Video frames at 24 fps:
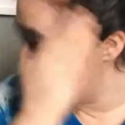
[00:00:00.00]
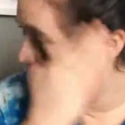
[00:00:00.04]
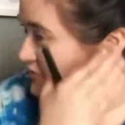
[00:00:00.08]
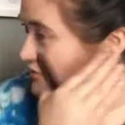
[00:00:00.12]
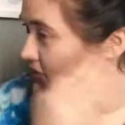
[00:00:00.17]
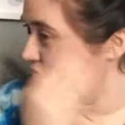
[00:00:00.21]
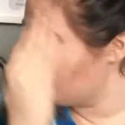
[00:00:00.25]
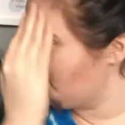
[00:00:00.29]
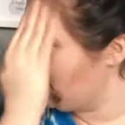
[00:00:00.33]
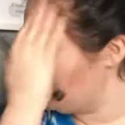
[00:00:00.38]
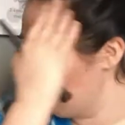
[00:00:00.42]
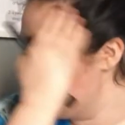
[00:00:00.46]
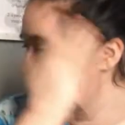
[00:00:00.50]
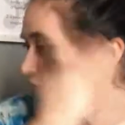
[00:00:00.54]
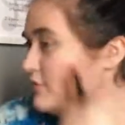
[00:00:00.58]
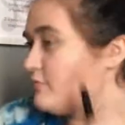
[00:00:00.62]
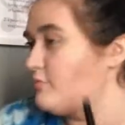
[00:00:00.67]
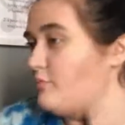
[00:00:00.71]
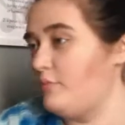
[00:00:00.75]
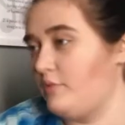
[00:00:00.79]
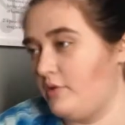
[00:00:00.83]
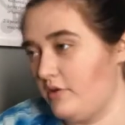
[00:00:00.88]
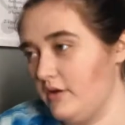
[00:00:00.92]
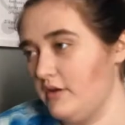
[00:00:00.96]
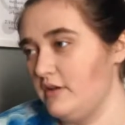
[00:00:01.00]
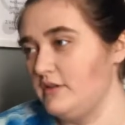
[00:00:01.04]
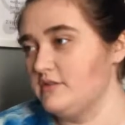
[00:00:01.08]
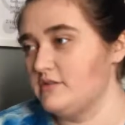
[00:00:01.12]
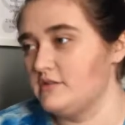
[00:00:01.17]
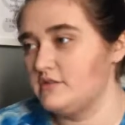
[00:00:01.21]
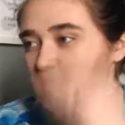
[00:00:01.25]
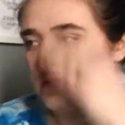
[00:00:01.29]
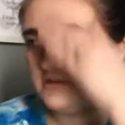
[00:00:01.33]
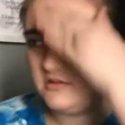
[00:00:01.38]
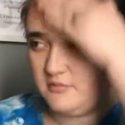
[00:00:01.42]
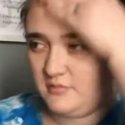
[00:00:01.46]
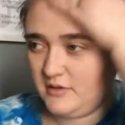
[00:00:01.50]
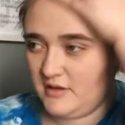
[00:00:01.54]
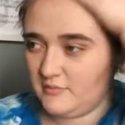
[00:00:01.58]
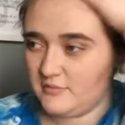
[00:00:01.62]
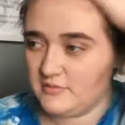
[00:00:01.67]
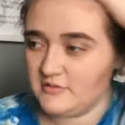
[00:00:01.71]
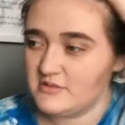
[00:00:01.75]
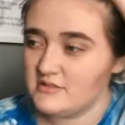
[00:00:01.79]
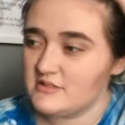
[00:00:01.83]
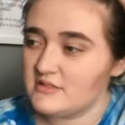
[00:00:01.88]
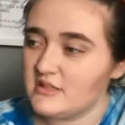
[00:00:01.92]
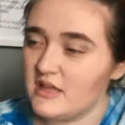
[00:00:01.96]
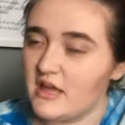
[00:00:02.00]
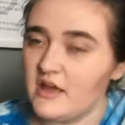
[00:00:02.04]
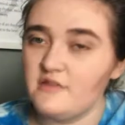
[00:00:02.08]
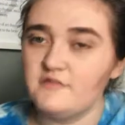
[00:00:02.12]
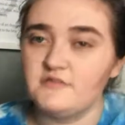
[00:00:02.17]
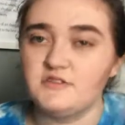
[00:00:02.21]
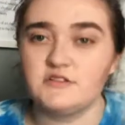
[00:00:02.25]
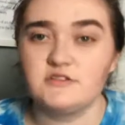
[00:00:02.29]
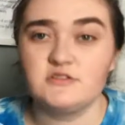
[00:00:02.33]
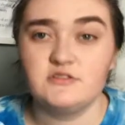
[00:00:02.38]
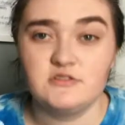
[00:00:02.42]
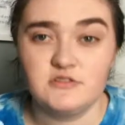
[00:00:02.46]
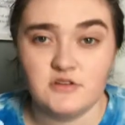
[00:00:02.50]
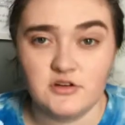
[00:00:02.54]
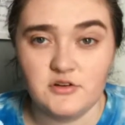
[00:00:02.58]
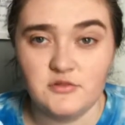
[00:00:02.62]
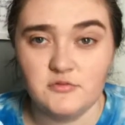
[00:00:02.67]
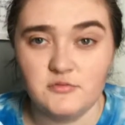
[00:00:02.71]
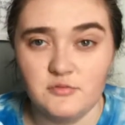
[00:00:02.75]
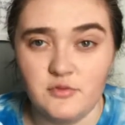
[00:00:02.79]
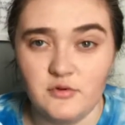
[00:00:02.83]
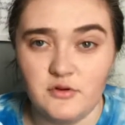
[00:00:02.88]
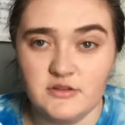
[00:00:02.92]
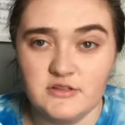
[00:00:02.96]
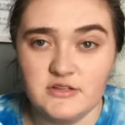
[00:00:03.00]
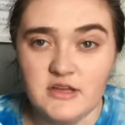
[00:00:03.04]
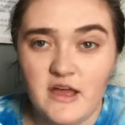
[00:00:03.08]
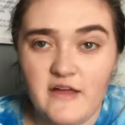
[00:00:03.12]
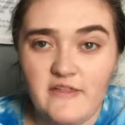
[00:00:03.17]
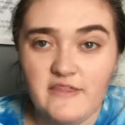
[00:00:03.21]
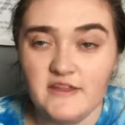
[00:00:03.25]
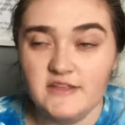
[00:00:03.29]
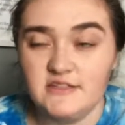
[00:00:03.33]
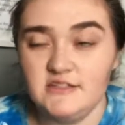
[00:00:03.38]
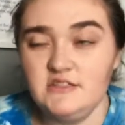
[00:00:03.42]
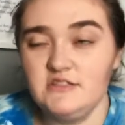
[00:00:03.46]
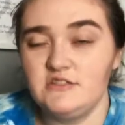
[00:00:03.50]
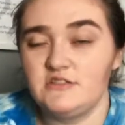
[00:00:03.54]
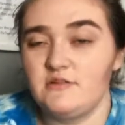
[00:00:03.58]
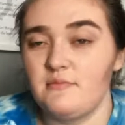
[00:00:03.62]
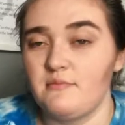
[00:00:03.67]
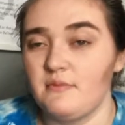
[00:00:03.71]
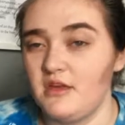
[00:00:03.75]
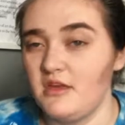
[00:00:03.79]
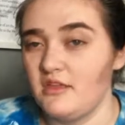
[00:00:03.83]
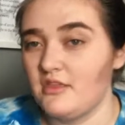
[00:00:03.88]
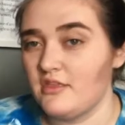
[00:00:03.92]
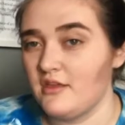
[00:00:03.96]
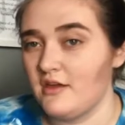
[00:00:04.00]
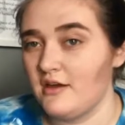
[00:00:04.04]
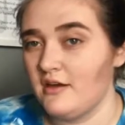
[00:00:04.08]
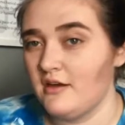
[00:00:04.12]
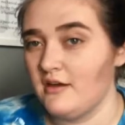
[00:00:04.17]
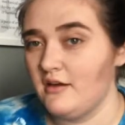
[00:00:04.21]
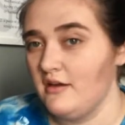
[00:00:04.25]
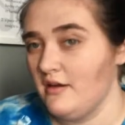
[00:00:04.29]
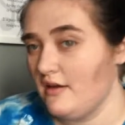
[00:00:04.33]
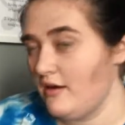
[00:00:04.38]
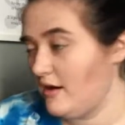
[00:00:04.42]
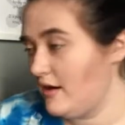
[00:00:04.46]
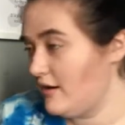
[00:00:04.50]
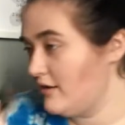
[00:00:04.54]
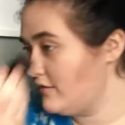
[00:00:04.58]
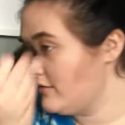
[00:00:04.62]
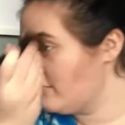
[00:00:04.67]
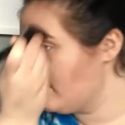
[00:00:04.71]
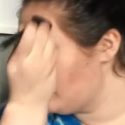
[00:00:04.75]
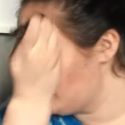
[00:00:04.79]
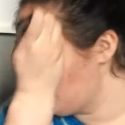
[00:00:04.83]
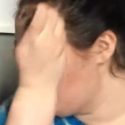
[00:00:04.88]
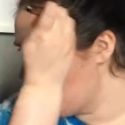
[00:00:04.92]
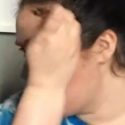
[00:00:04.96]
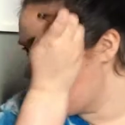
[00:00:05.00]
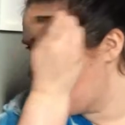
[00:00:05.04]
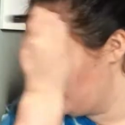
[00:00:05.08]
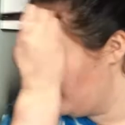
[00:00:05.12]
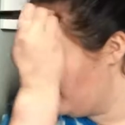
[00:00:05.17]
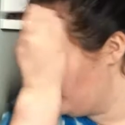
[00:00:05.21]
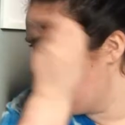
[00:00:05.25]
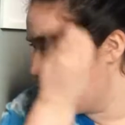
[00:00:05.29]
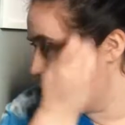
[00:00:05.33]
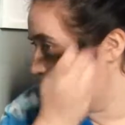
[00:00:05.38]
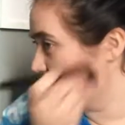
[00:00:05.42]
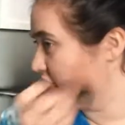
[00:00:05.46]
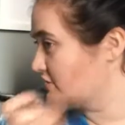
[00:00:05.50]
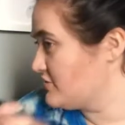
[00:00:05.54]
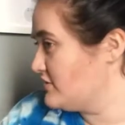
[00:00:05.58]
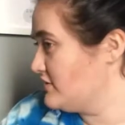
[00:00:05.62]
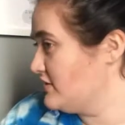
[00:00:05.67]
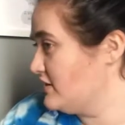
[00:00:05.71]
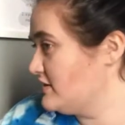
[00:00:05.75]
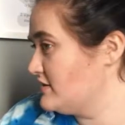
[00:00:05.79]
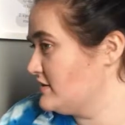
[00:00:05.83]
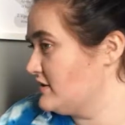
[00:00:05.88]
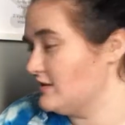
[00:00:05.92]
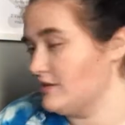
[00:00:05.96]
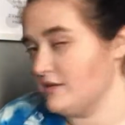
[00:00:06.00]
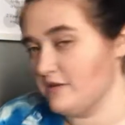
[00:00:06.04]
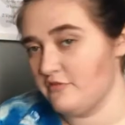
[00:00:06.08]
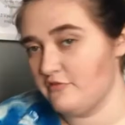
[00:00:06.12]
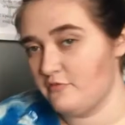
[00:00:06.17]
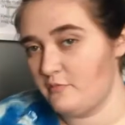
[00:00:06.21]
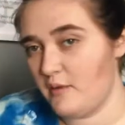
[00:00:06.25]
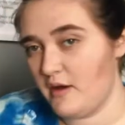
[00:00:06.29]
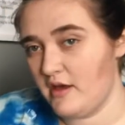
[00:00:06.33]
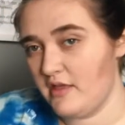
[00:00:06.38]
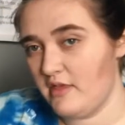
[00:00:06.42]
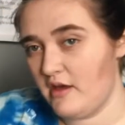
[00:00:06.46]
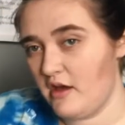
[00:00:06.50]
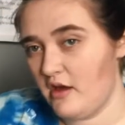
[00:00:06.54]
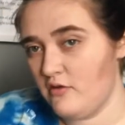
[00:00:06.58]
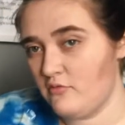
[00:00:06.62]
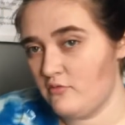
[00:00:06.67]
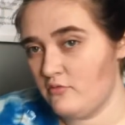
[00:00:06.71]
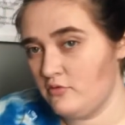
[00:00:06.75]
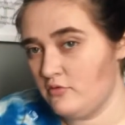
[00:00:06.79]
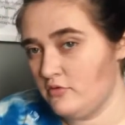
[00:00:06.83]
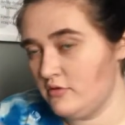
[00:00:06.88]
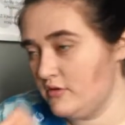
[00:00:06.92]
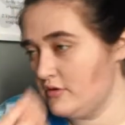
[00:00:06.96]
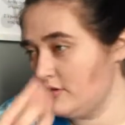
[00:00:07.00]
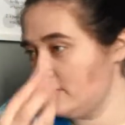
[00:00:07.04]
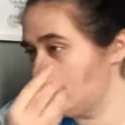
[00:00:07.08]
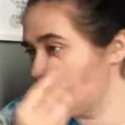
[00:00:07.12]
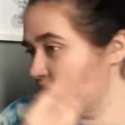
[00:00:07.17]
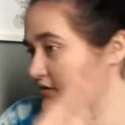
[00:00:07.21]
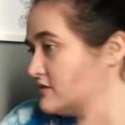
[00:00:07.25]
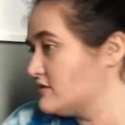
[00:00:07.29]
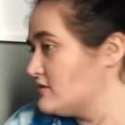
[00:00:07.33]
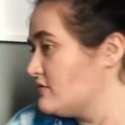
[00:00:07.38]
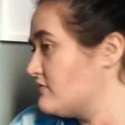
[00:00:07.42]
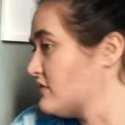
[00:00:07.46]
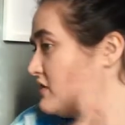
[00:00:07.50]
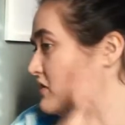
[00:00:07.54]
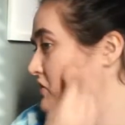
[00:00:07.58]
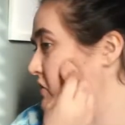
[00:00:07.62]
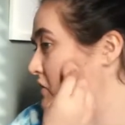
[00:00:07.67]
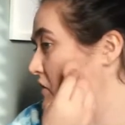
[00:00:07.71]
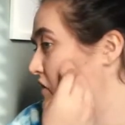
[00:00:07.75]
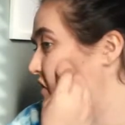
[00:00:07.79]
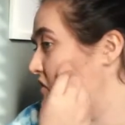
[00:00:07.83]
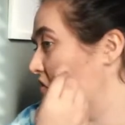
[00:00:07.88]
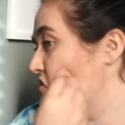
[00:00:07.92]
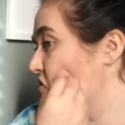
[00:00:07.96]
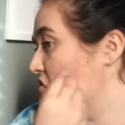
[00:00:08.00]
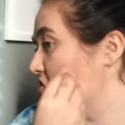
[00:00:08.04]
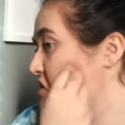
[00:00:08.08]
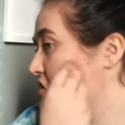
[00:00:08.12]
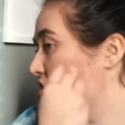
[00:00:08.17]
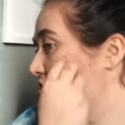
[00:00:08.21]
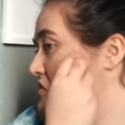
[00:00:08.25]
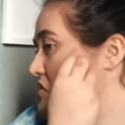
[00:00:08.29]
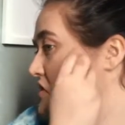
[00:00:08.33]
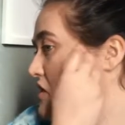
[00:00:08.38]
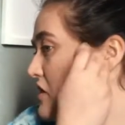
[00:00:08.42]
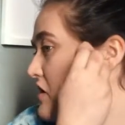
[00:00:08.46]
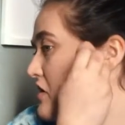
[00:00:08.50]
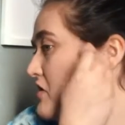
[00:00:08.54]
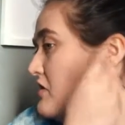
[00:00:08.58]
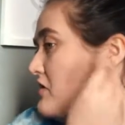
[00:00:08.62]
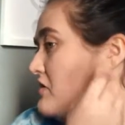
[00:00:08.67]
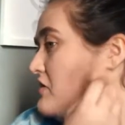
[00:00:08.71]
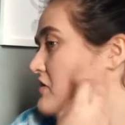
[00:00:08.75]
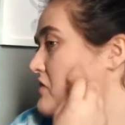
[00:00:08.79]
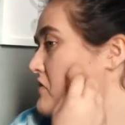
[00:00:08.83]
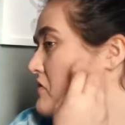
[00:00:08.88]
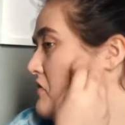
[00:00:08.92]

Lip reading: certain people are put in certain people's lives at certain points. This is a me thing. I know not a lot of people actually like to live by that rule, in the sense of they don't like to think that